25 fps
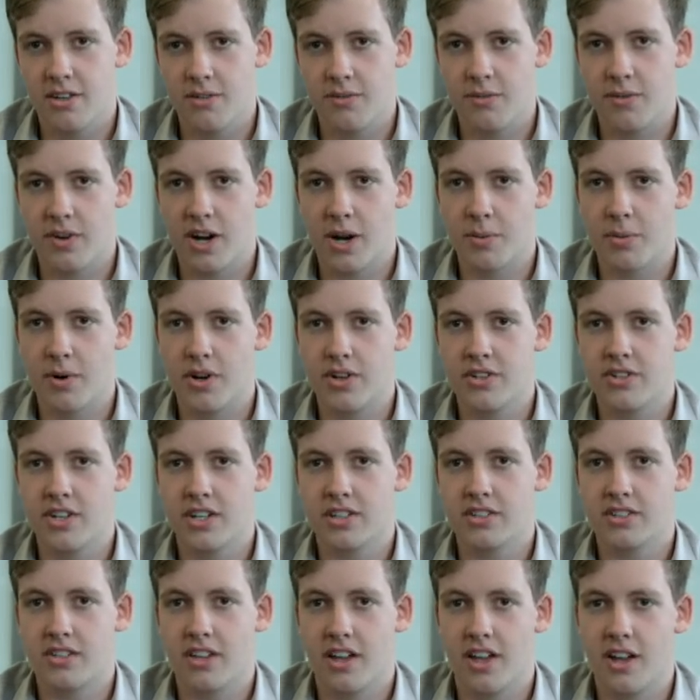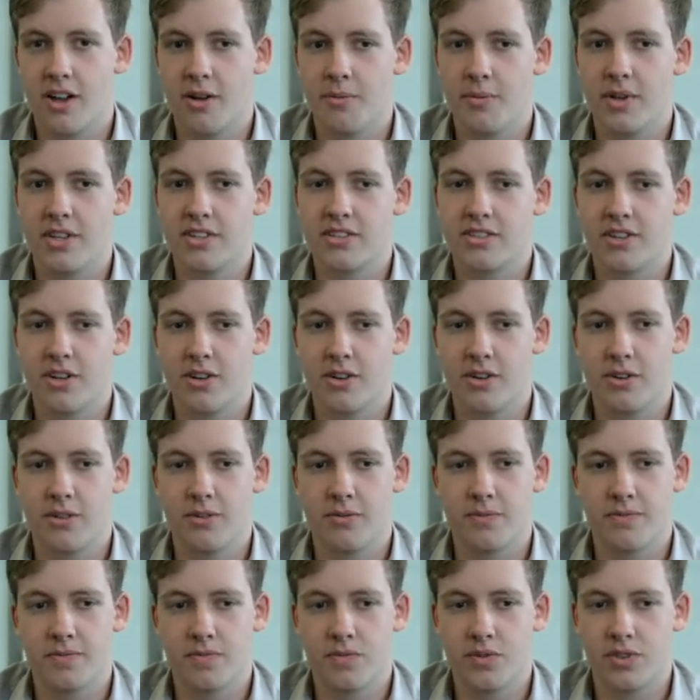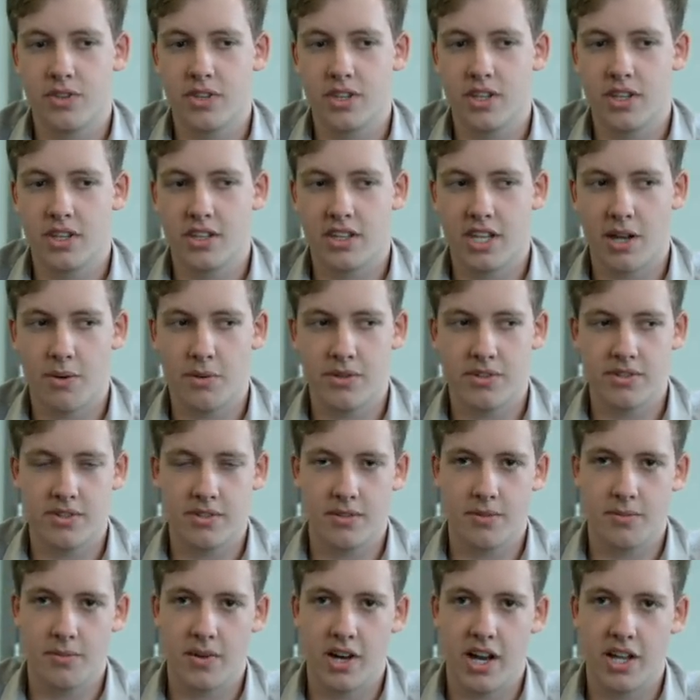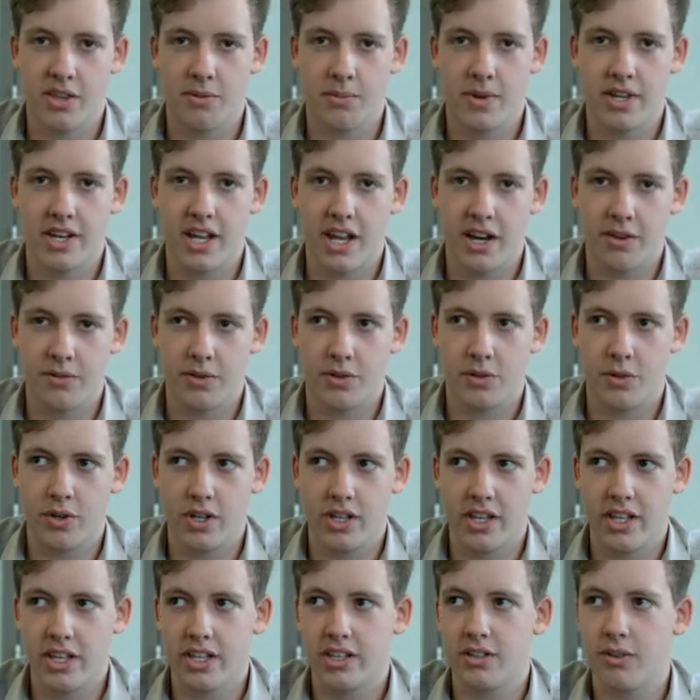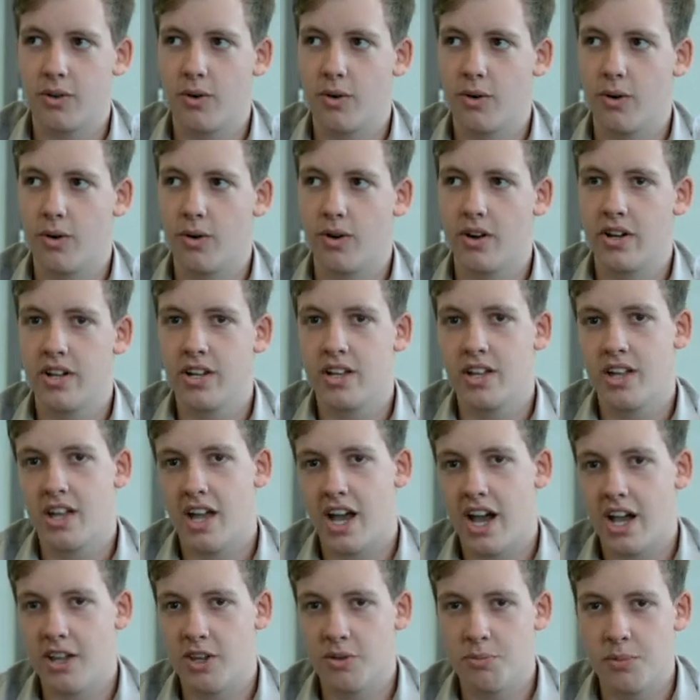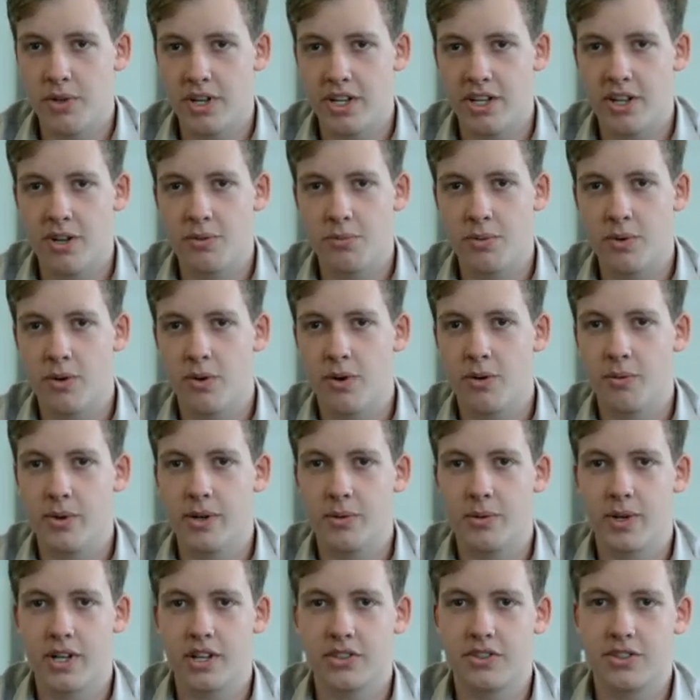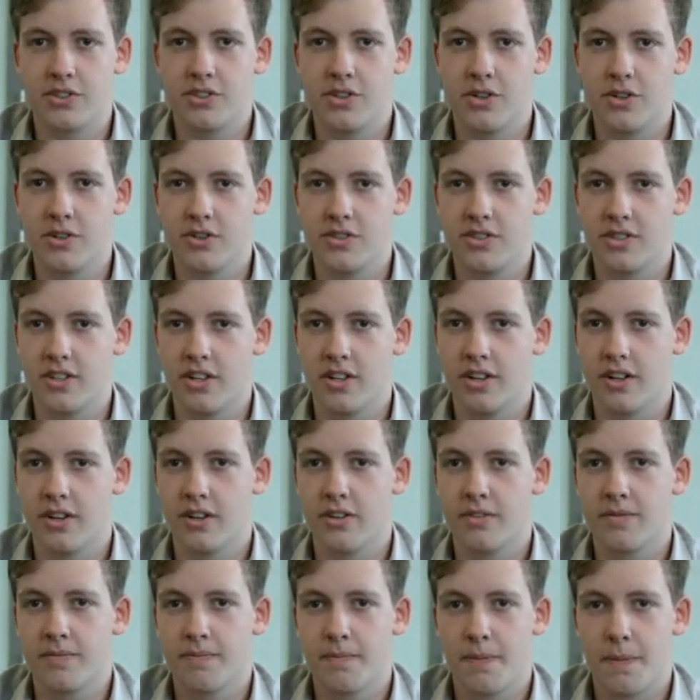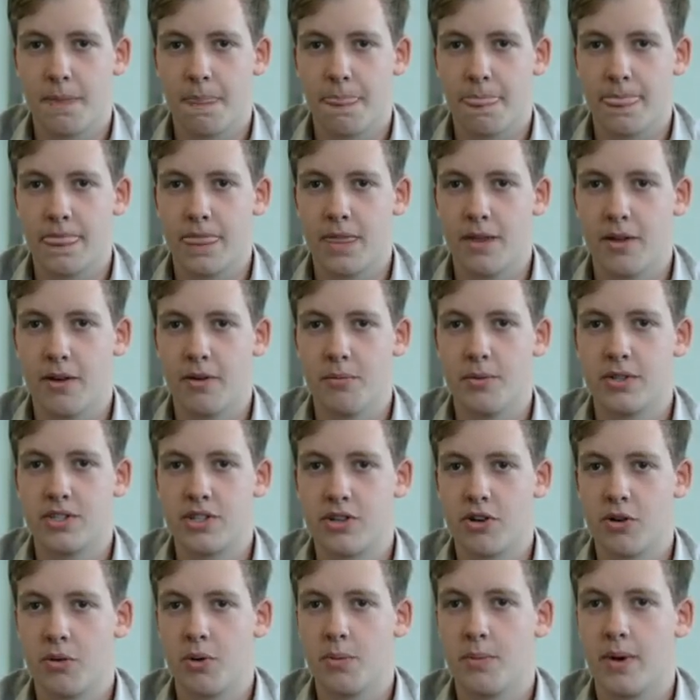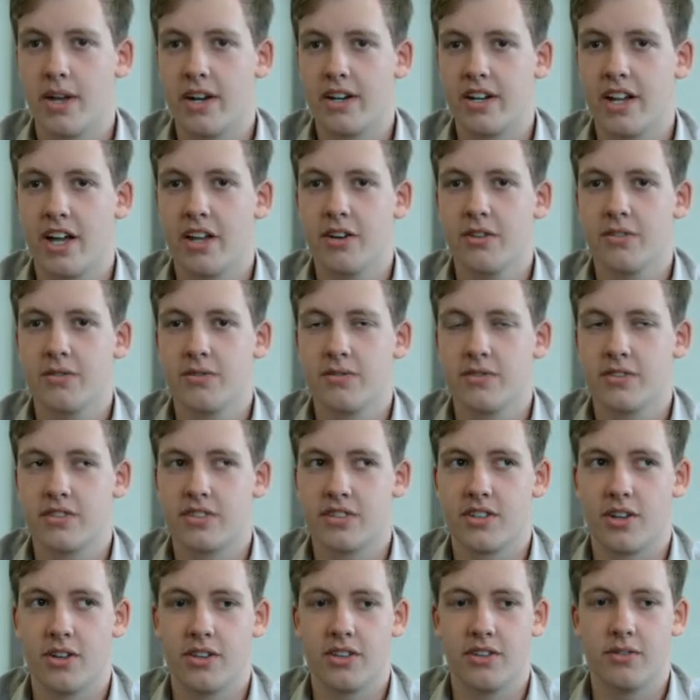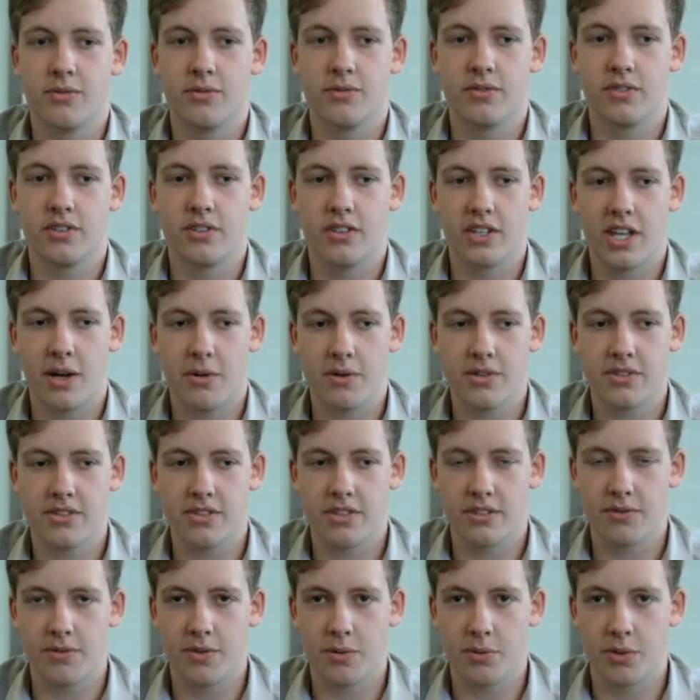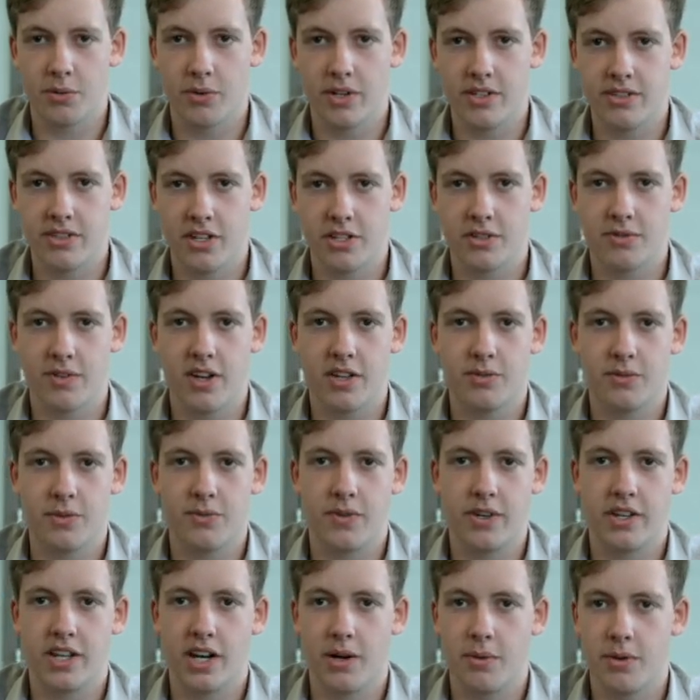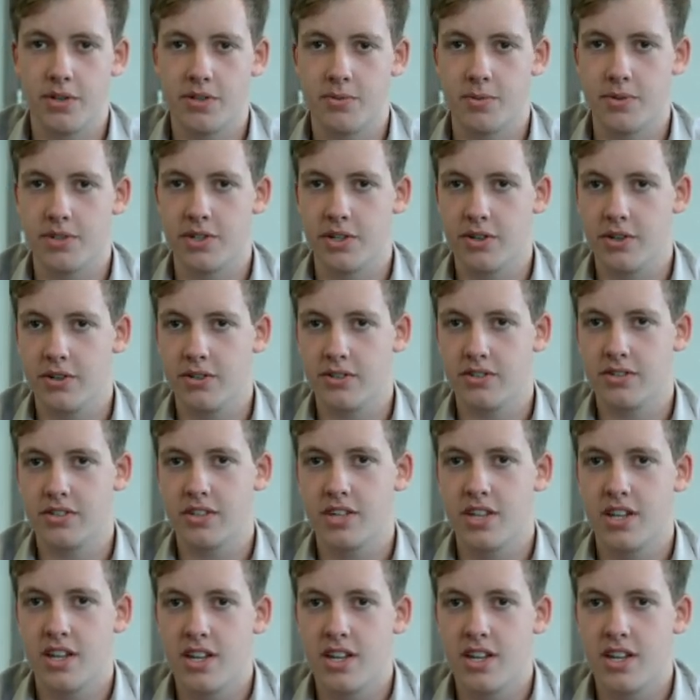for our project, and so that was either made out of acrylic or aluminium, or we got to choose the material we made it out of. So that was from the research phase. We figured out which materials,